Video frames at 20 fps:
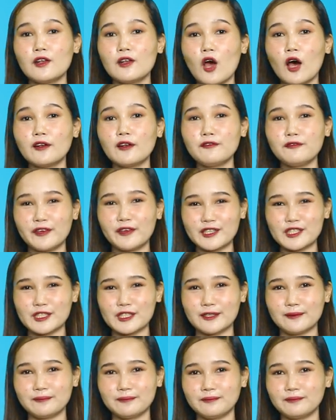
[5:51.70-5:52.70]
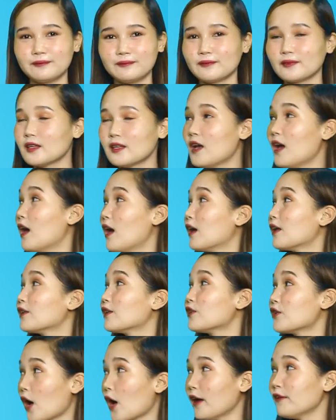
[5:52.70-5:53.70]
Nonfiction.
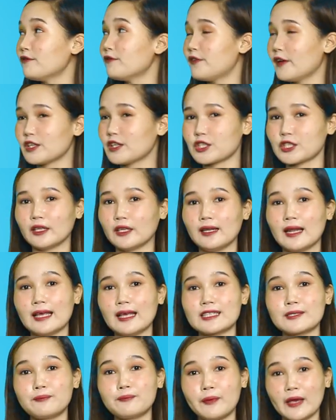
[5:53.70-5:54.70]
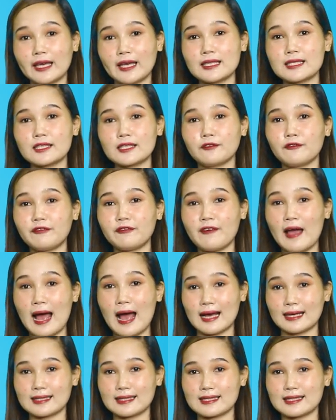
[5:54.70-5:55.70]
Nonfiction is based on
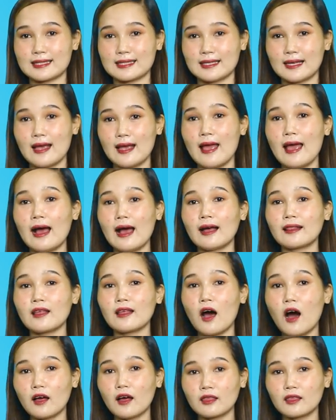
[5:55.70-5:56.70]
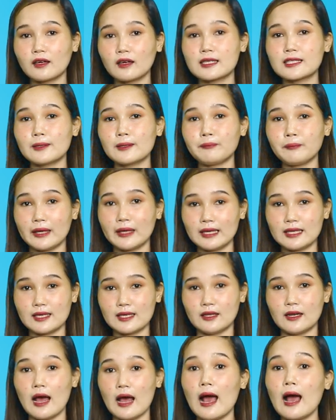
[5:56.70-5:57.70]
facts and the author's
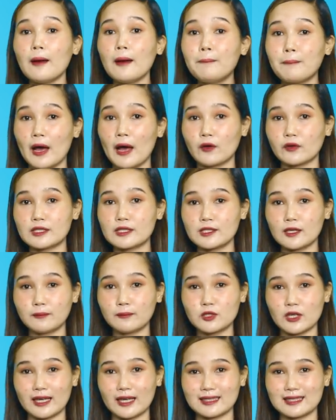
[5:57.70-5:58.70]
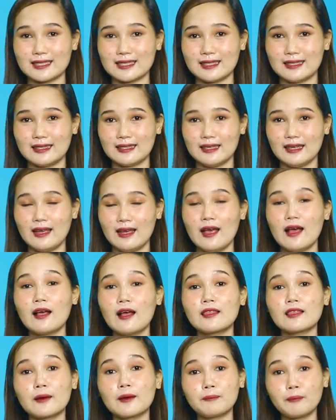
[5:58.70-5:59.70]
opinion about a subject.
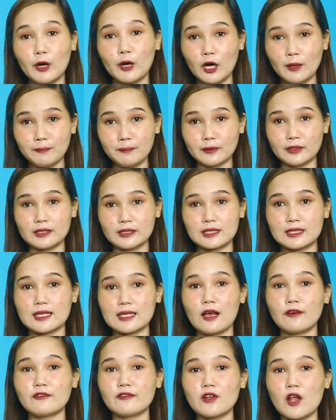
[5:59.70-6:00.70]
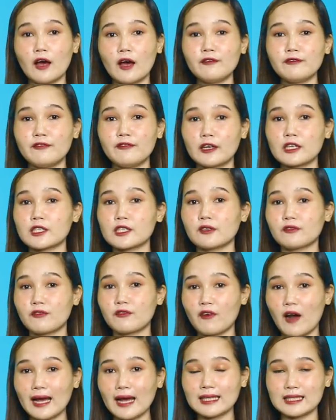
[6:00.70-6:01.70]
The purpose of
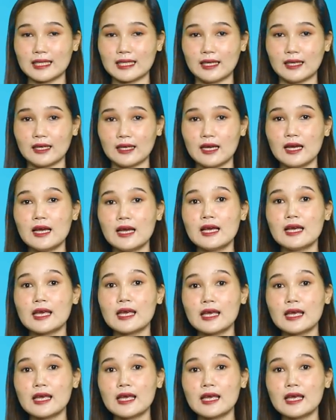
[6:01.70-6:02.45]
nonfiction writing